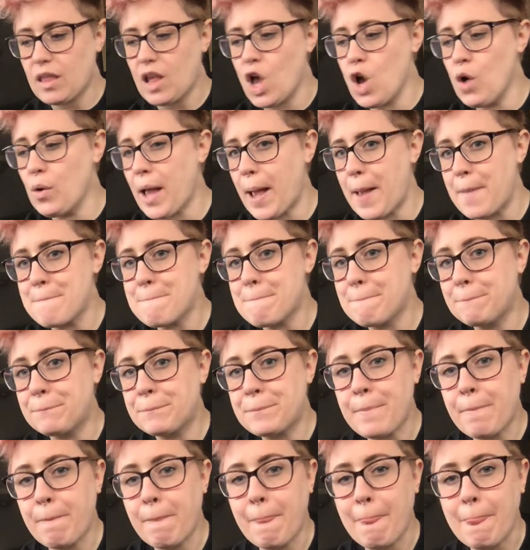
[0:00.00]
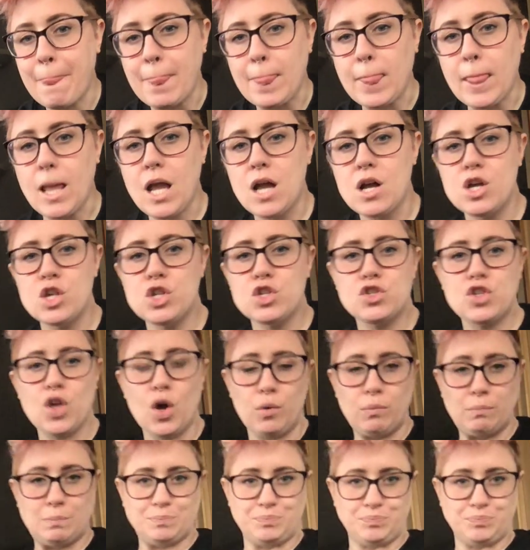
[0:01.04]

Okay, so